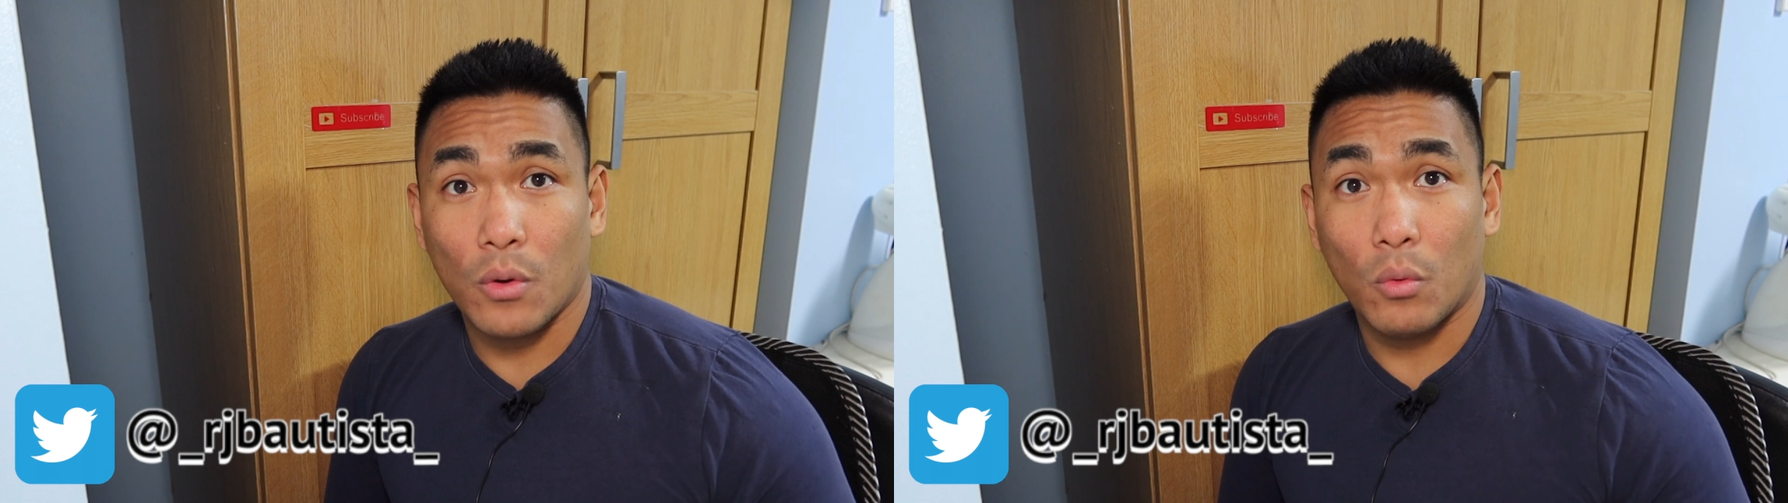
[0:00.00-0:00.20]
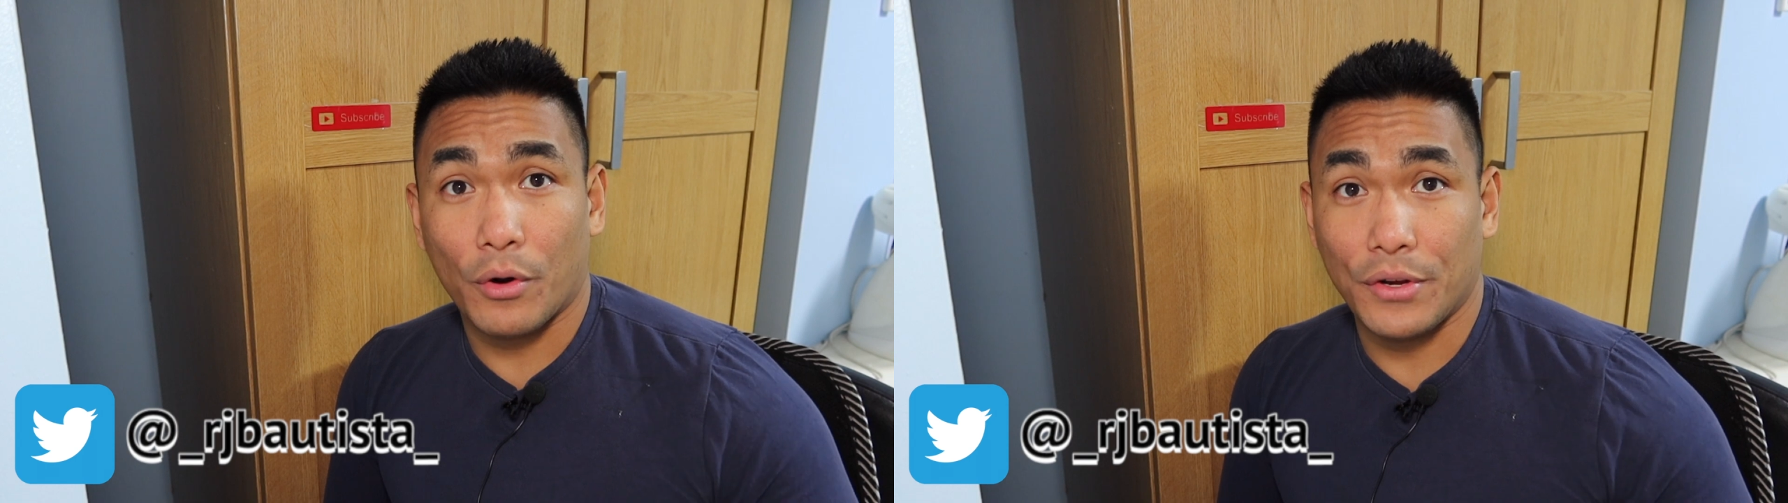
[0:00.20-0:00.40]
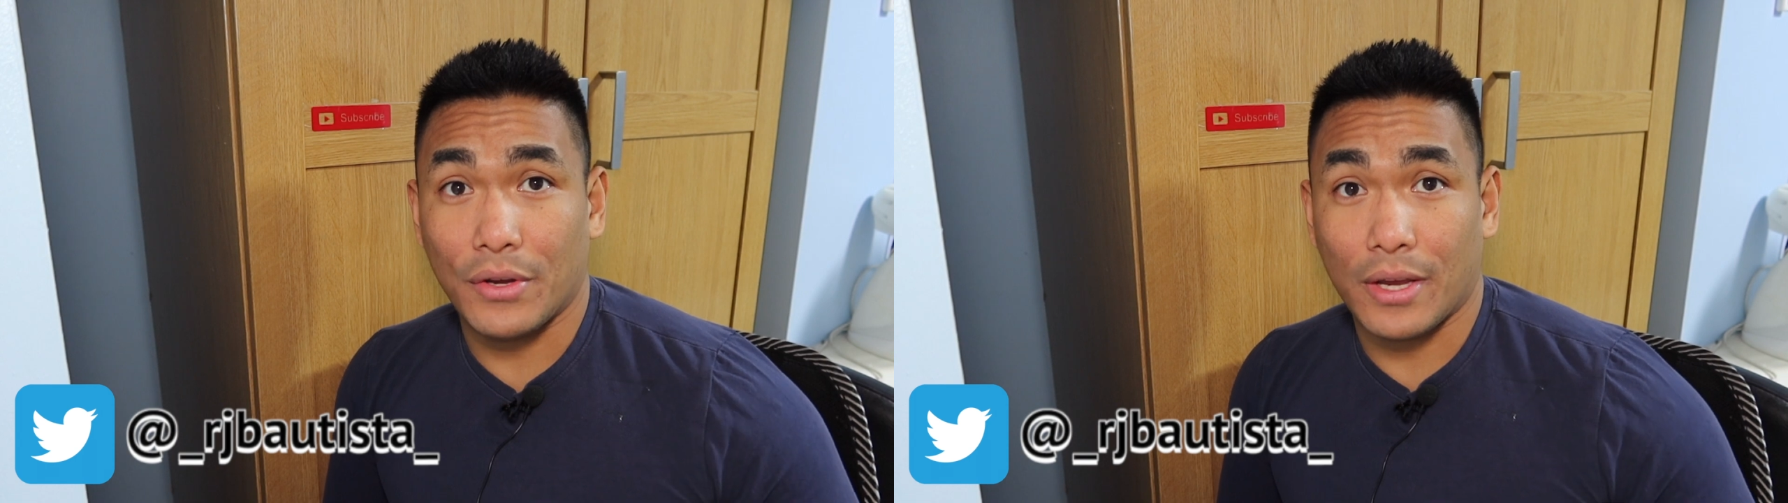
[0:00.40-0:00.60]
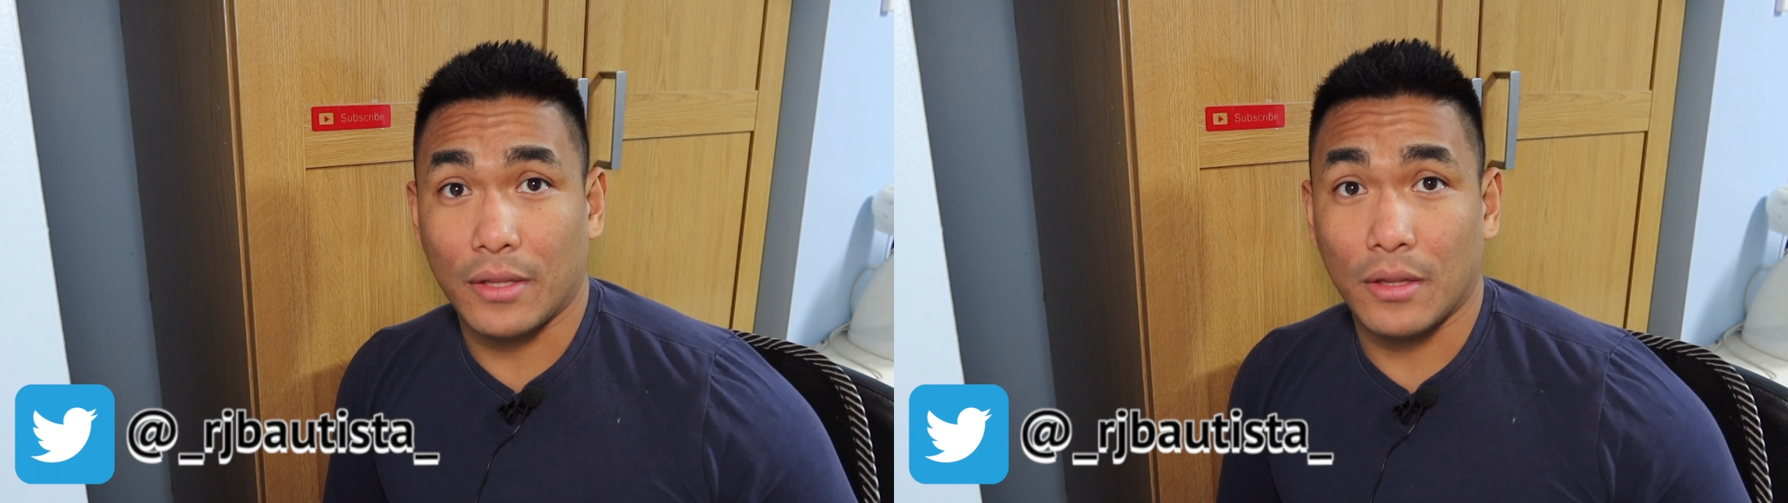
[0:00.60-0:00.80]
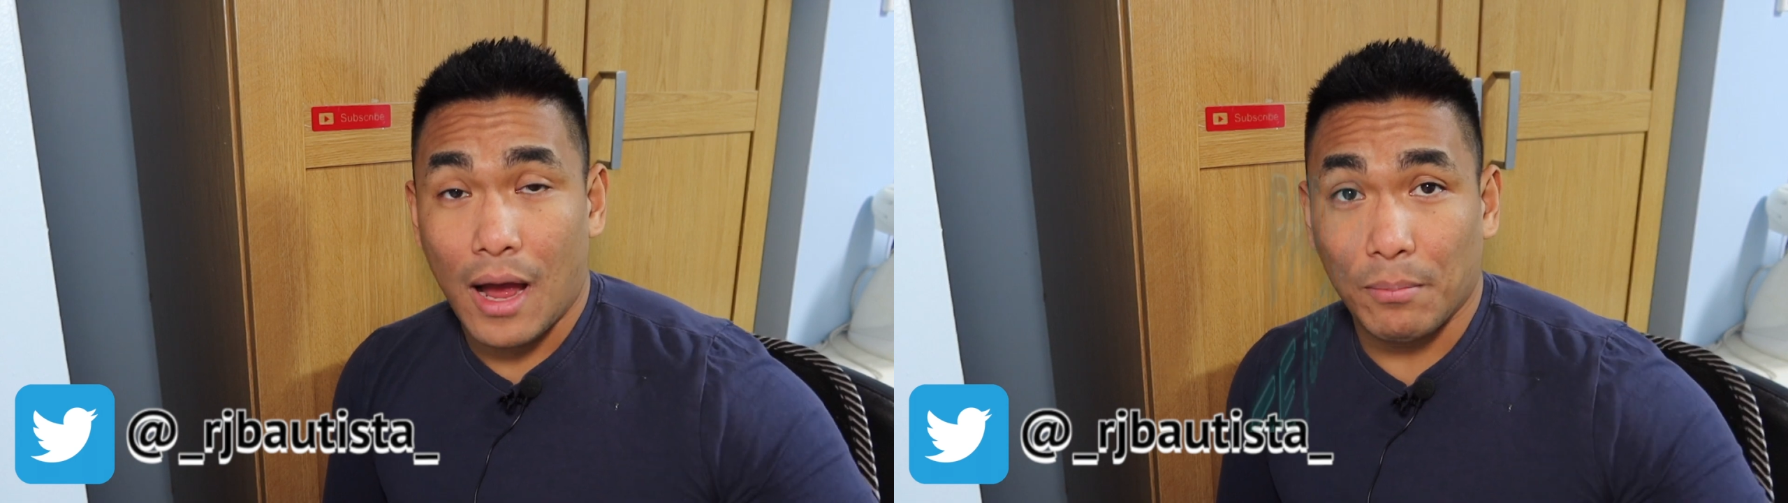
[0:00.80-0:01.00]
where you
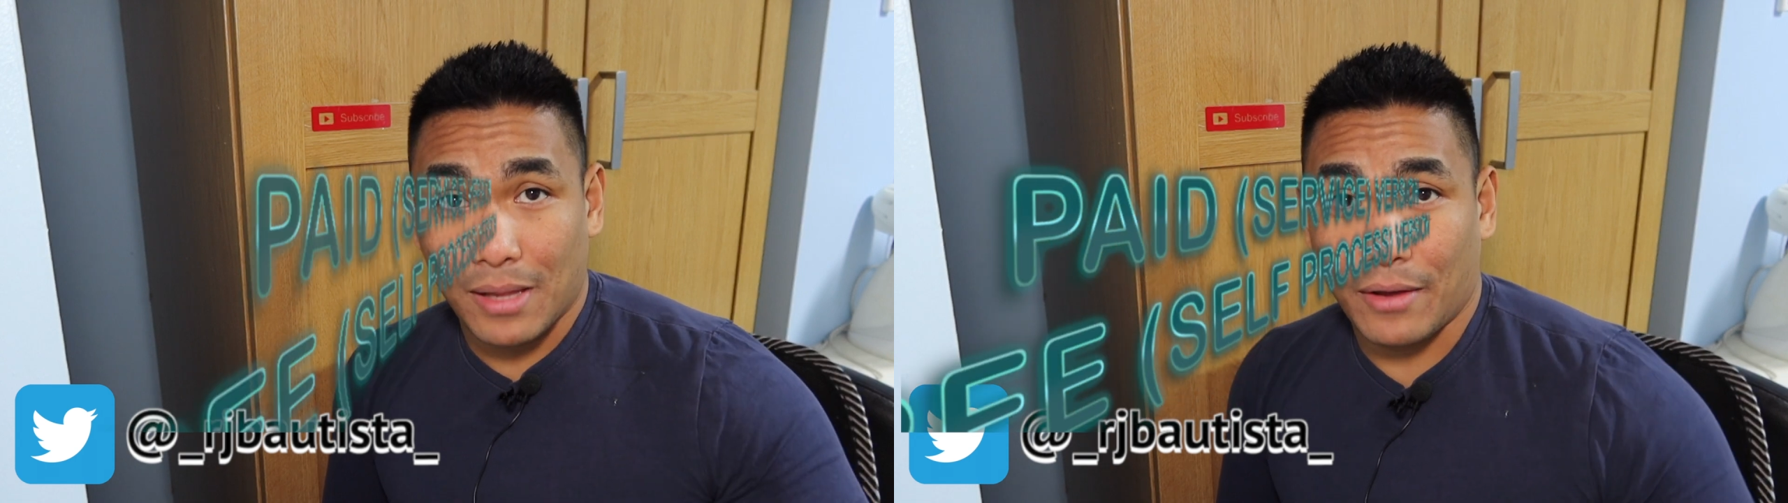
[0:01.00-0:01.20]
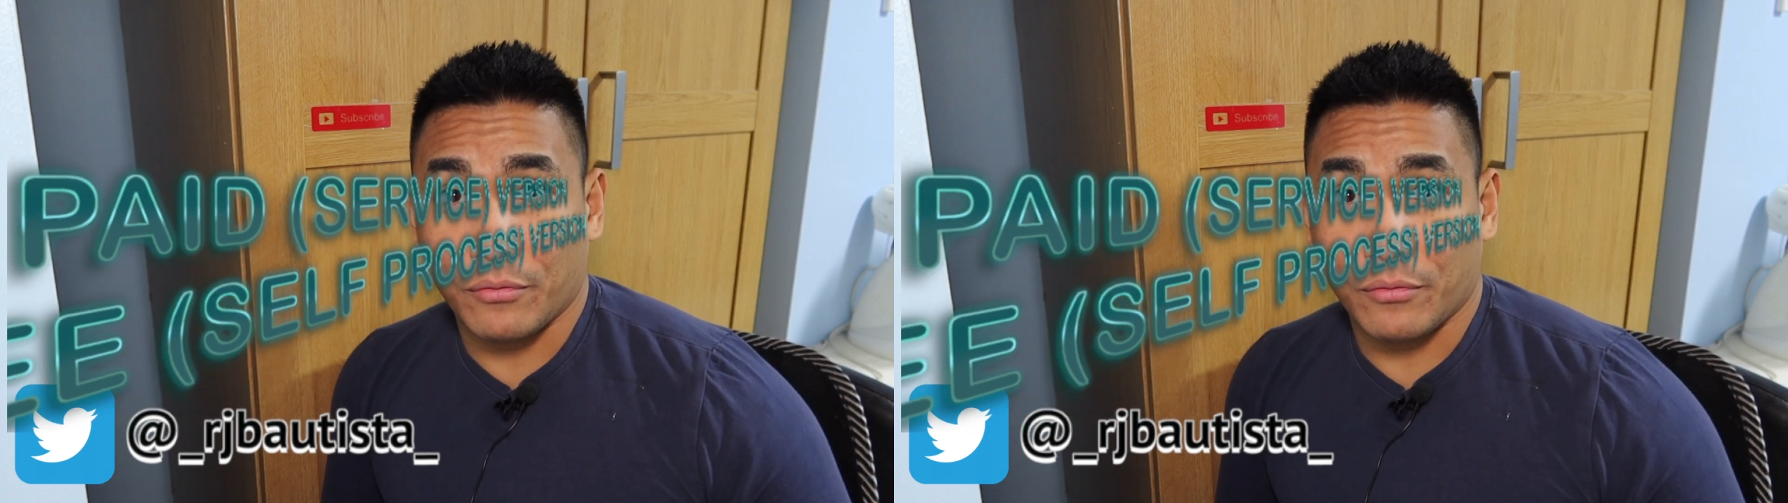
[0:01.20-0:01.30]
can apply